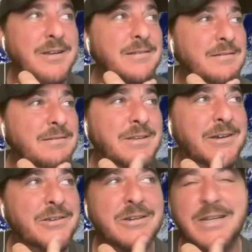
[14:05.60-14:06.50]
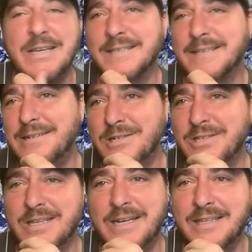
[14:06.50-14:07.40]
you could easily
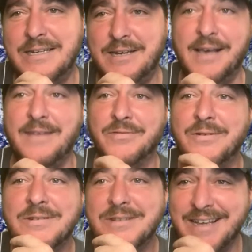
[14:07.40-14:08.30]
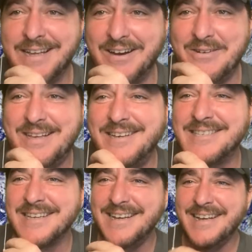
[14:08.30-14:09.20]
just say the devil,
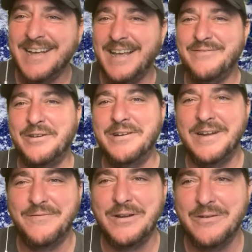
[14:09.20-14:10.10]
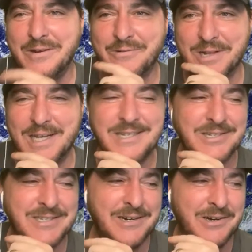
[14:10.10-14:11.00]
because if you're
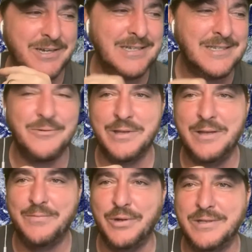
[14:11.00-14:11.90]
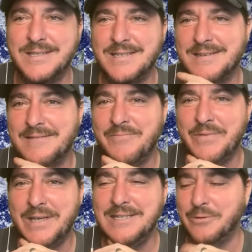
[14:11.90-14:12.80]
religious at all, he's the one that puts
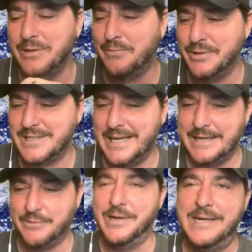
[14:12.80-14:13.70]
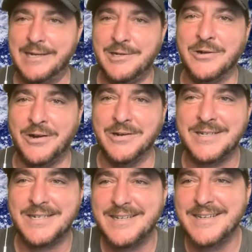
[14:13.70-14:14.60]
that greed in your
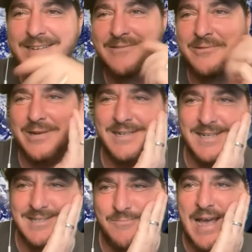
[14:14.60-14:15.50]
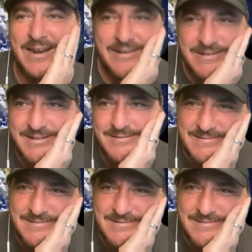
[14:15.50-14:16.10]
heart where it doesn't matter,